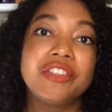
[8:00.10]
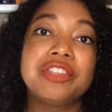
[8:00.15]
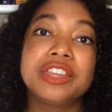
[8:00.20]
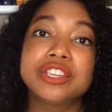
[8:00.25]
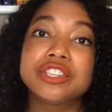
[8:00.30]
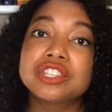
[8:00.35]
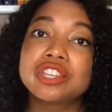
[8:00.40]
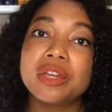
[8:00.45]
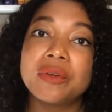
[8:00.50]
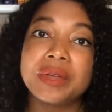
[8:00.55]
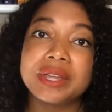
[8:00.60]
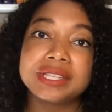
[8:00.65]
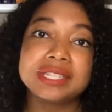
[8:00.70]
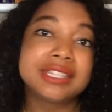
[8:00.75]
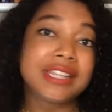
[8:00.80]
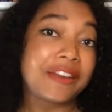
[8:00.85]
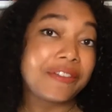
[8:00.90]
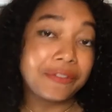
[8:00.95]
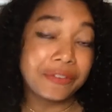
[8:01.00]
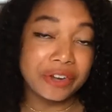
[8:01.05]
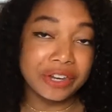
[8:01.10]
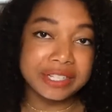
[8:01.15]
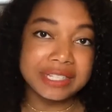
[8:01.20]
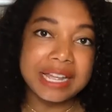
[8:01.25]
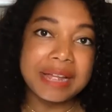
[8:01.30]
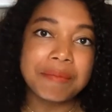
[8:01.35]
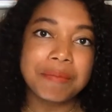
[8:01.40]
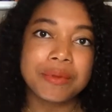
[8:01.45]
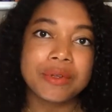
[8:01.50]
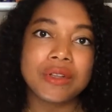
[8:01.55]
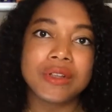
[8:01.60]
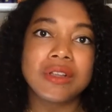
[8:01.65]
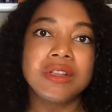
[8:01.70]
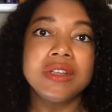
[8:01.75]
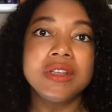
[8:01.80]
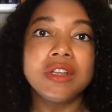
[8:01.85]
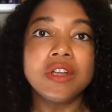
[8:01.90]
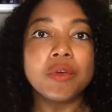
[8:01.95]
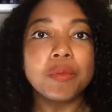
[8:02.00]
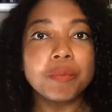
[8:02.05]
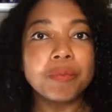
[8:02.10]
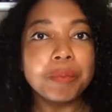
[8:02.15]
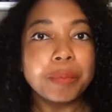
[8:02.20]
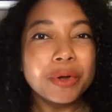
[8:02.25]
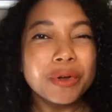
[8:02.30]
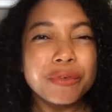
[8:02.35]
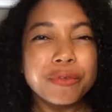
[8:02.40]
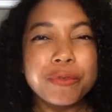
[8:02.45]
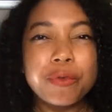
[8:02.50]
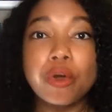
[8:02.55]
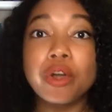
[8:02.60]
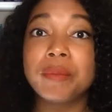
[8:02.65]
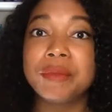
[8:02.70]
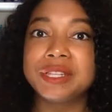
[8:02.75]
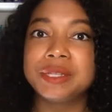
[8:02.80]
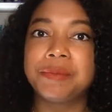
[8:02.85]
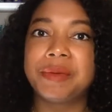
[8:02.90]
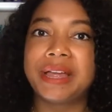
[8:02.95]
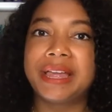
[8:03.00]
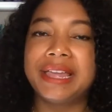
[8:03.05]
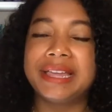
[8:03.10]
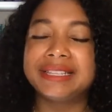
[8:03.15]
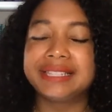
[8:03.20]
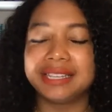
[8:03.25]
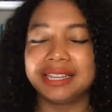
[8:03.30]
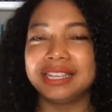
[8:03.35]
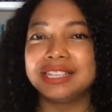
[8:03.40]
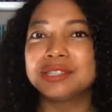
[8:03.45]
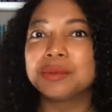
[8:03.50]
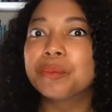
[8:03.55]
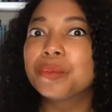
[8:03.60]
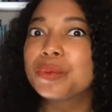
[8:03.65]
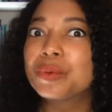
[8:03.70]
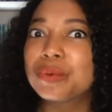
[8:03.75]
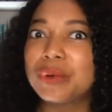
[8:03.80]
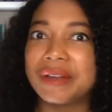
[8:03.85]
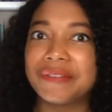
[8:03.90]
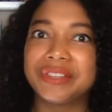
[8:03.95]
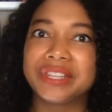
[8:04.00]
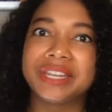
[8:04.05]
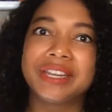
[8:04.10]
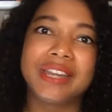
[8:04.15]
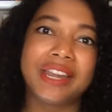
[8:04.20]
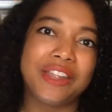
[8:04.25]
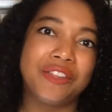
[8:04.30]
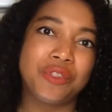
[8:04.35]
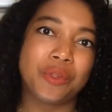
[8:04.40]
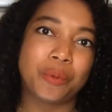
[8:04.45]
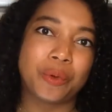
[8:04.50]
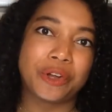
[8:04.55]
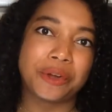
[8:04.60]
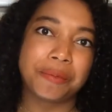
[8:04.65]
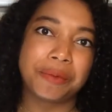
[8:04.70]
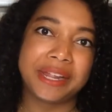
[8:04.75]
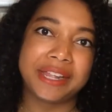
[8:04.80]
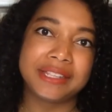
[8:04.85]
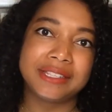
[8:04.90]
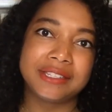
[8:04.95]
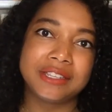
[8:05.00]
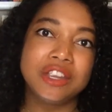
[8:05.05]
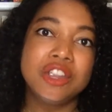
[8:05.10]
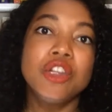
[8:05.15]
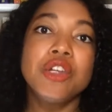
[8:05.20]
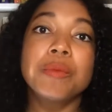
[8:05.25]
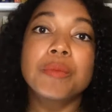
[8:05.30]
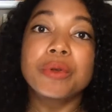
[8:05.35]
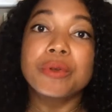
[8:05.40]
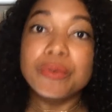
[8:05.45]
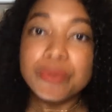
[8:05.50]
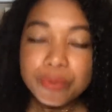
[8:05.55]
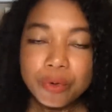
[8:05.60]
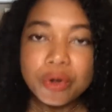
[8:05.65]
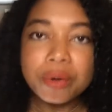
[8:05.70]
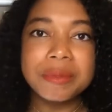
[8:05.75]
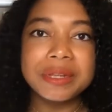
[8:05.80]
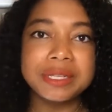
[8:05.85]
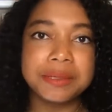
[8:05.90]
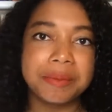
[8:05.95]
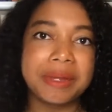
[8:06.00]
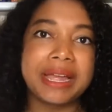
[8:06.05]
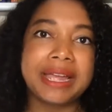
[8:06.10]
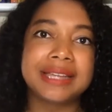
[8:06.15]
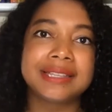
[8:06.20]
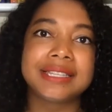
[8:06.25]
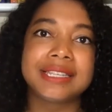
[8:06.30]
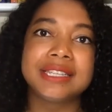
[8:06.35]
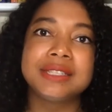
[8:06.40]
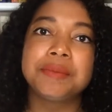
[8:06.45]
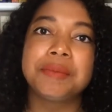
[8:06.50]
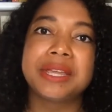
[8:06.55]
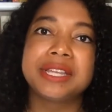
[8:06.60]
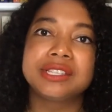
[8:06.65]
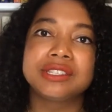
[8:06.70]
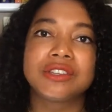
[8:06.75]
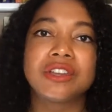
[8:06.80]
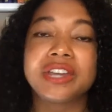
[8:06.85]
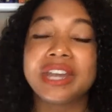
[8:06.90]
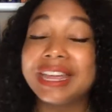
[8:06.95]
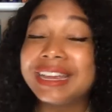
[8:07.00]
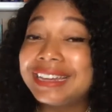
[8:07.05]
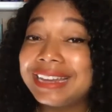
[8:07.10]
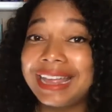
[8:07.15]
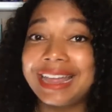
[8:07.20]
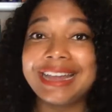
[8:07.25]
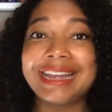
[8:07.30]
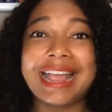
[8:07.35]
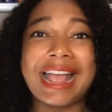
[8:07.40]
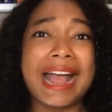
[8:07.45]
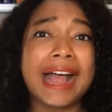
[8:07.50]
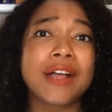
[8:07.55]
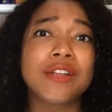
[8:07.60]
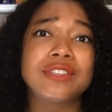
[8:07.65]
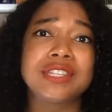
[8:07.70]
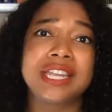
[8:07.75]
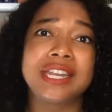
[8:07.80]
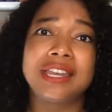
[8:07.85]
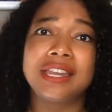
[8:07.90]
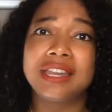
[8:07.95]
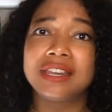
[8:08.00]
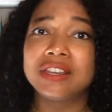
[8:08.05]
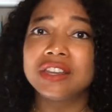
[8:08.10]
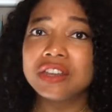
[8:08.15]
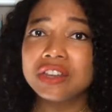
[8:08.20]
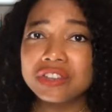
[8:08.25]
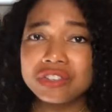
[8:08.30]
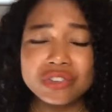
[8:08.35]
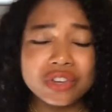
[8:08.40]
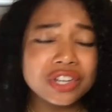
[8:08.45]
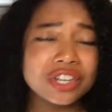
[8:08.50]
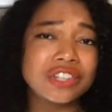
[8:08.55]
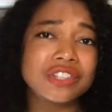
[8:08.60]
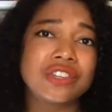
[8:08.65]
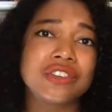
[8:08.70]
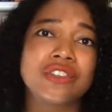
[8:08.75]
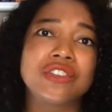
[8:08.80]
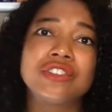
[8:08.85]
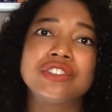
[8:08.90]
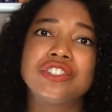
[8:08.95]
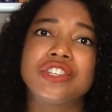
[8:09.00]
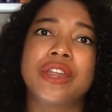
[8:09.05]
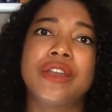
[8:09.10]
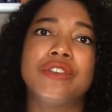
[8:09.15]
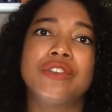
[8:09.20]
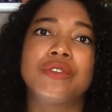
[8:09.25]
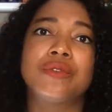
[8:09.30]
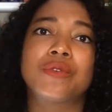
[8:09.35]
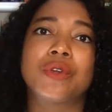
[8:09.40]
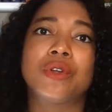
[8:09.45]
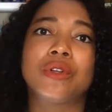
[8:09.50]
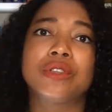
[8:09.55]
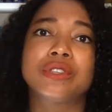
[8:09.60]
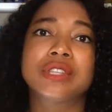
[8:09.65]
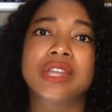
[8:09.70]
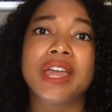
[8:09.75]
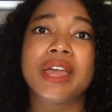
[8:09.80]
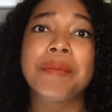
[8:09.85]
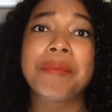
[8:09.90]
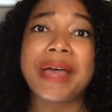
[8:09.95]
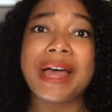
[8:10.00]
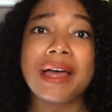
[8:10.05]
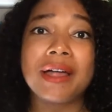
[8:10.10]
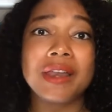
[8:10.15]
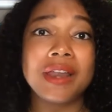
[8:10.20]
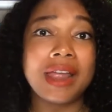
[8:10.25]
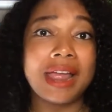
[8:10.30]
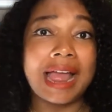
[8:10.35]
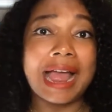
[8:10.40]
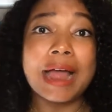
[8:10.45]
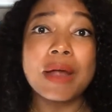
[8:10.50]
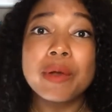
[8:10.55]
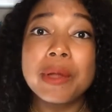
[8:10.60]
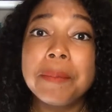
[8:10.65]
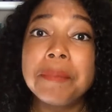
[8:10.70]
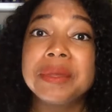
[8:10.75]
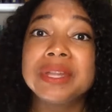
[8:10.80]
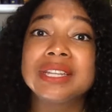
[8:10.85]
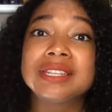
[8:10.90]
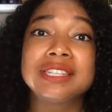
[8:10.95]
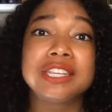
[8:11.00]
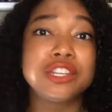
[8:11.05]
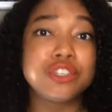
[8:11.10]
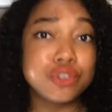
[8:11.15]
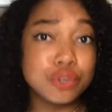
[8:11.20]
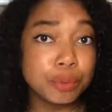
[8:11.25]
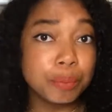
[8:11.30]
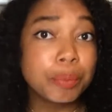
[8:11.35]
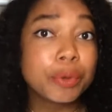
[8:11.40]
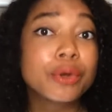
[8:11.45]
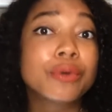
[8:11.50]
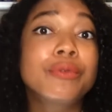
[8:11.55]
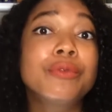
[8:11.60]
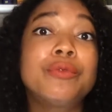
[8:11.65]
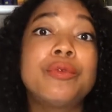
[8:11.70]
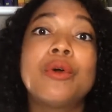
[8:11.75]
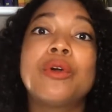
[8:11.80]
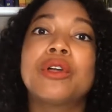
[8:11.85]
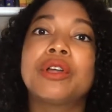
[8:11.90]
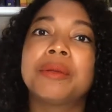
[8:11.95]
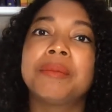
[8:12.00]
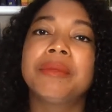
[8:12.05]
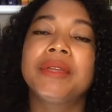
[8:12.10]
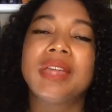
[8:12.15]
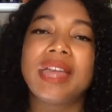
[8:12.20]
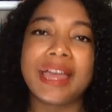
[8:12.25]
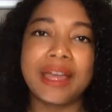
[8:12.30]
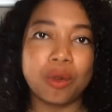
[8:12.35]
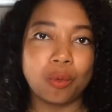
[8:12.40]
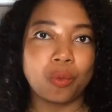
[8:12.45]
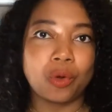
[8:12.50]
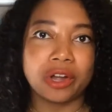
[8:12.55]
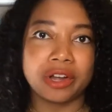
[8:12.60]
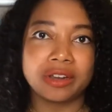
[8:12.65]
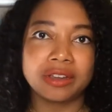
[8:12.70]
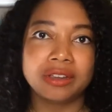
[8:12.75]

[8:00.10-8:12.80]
show us that, for example, performance bias is prevalent in the workplace. Performance bias is based on, again, outdated traditional gender roles about our ability to perform at work.